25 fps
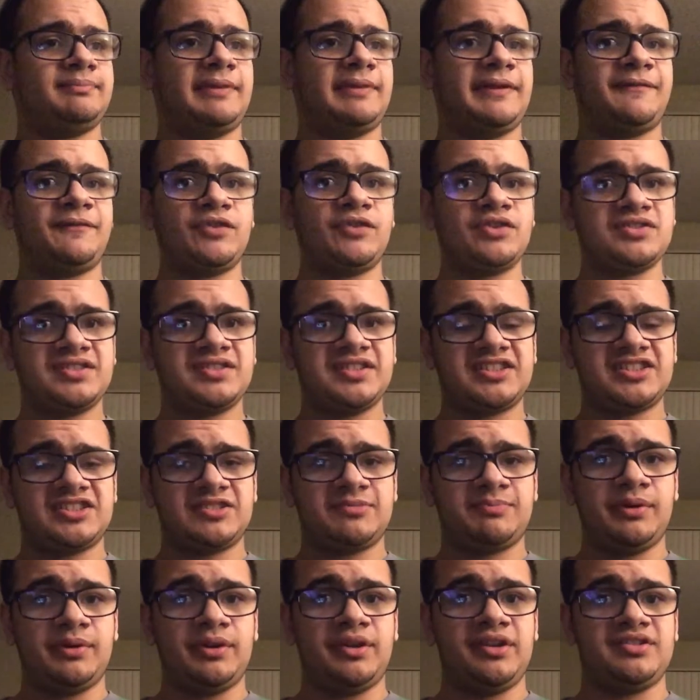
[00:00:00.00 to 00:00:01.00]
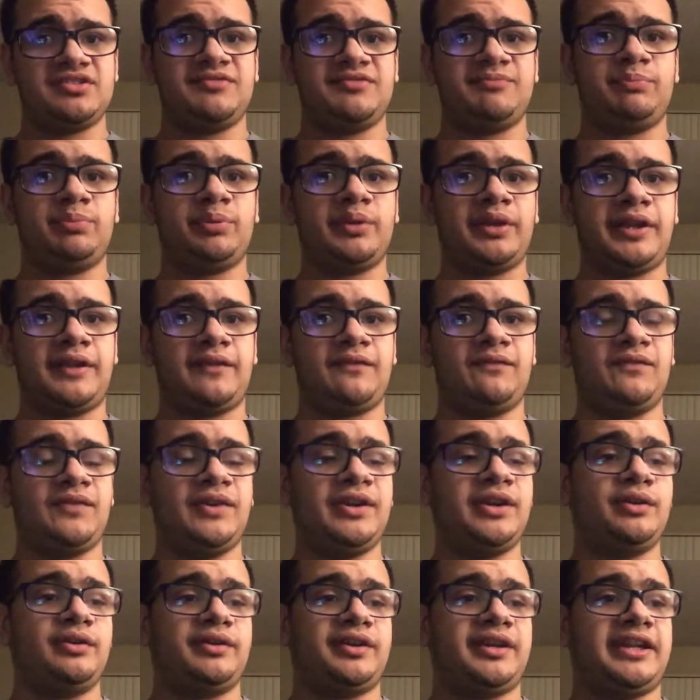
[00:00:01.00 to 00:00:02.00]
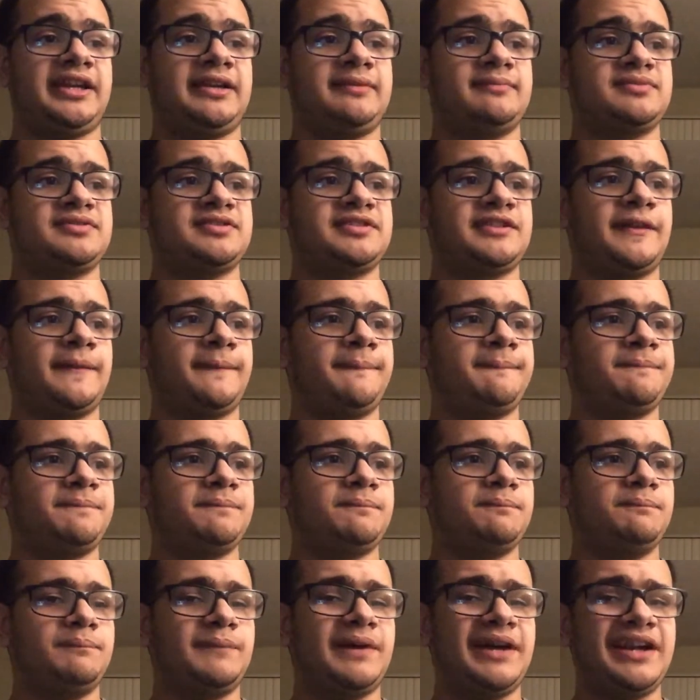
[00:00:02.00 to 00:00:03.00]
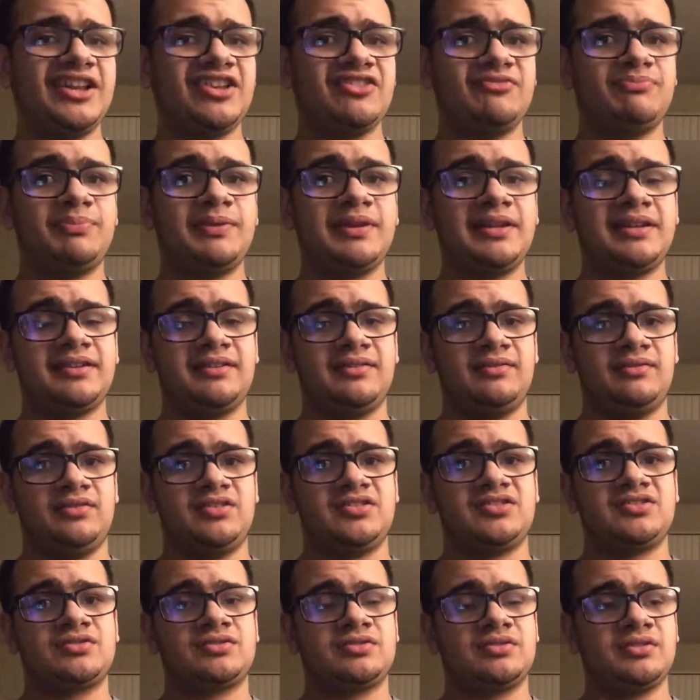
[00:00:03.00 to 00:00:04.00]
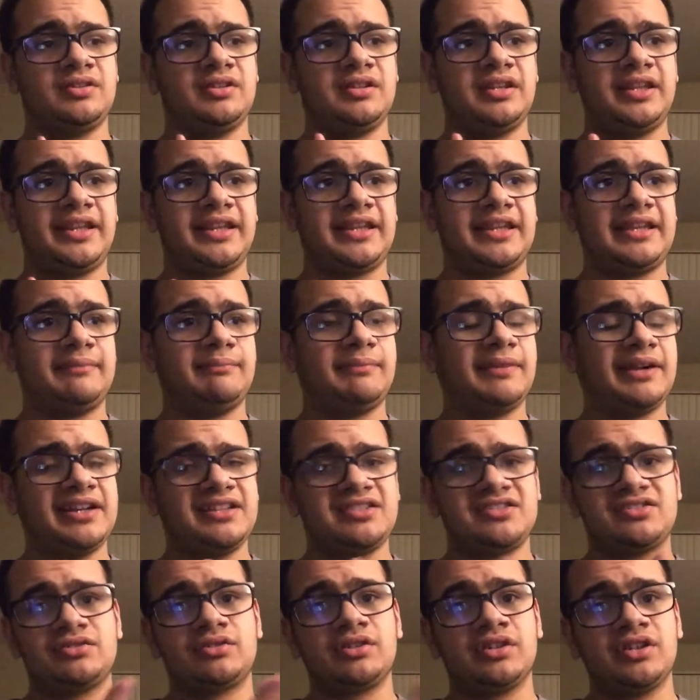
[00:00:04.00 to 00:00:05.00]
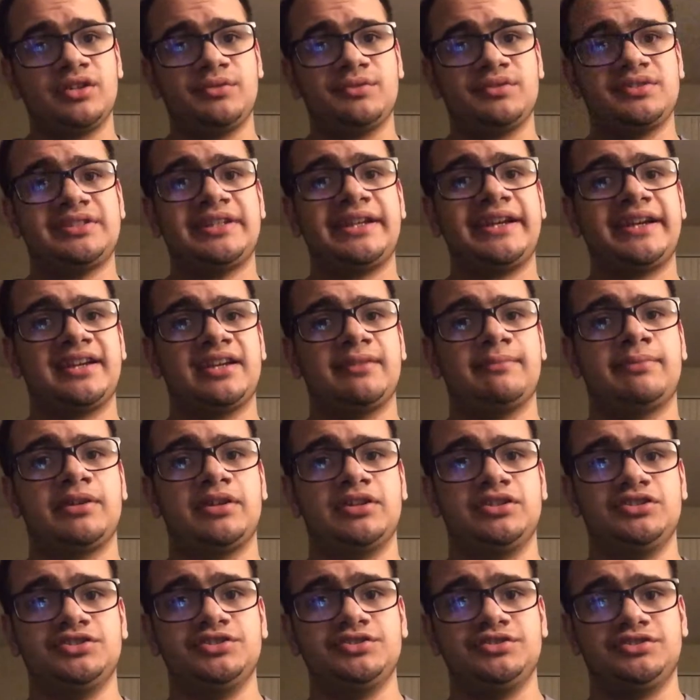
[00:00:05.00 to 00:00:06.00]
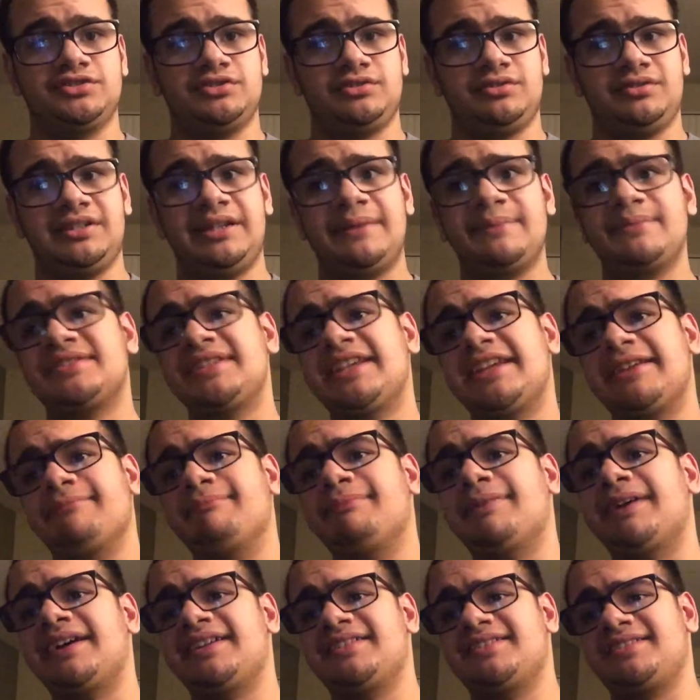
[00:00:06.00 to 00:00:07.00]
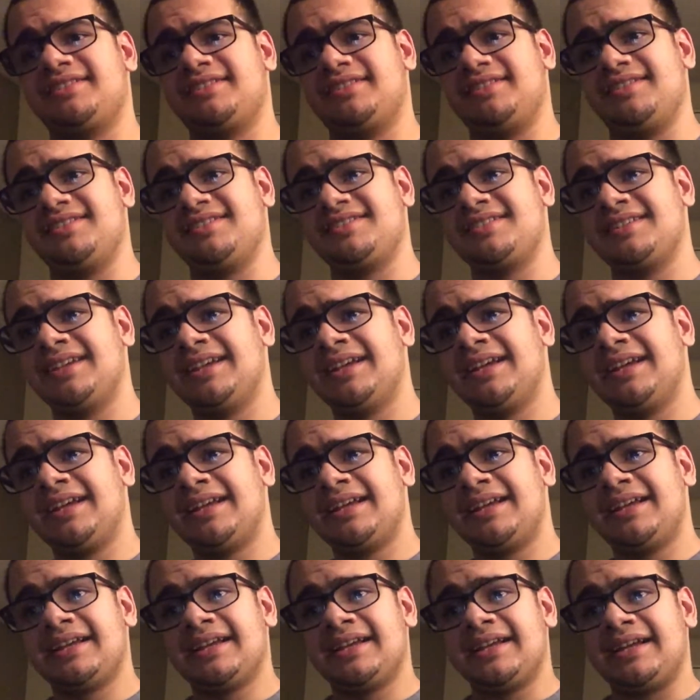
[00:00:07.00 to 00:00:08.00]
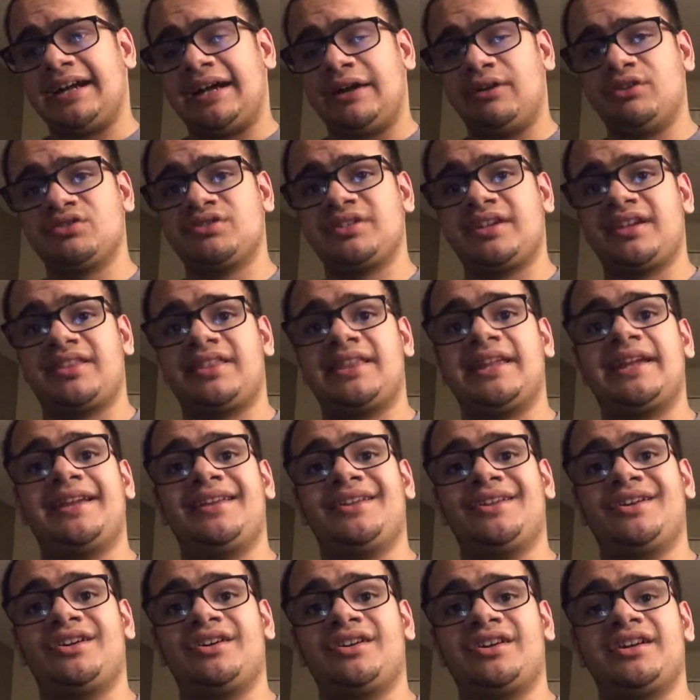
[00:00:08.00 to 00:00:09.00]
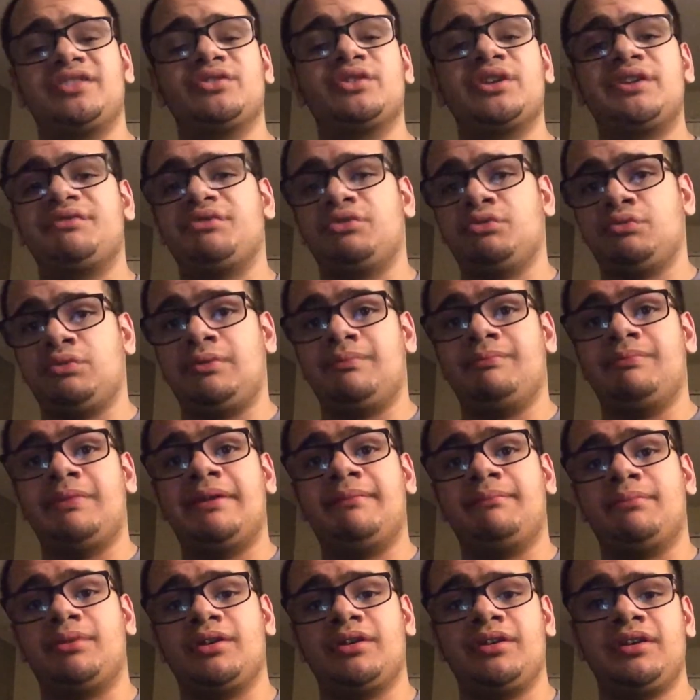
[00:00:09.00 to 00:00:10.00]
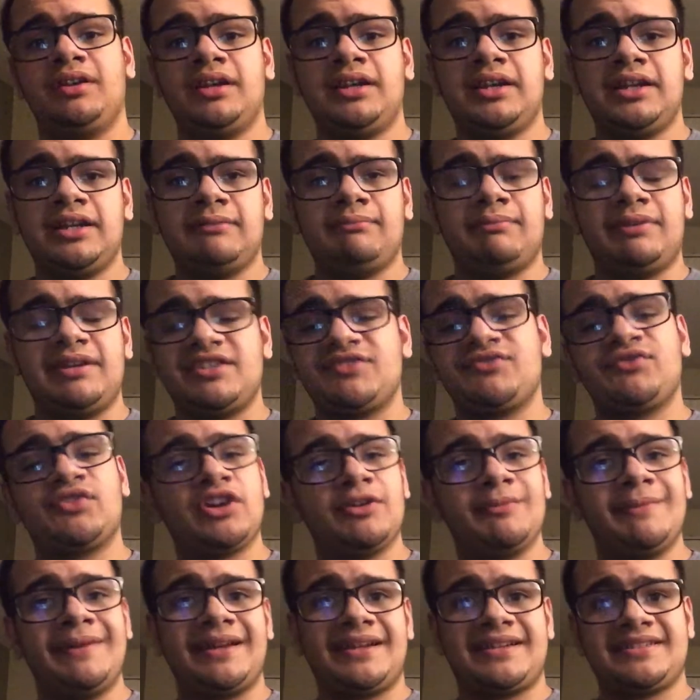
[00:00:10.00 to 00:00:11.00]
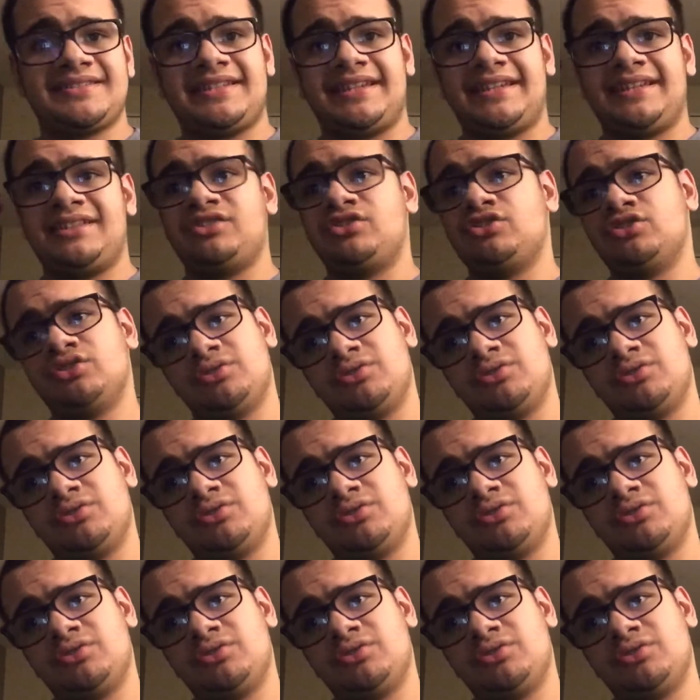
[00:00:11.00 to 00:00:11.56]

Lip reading: my first experience of playing video games might have been, like, it might have started with Tak and Power JuJu, and I'm saying might because I was, like, that young, I don't even remember, but as far back as I'm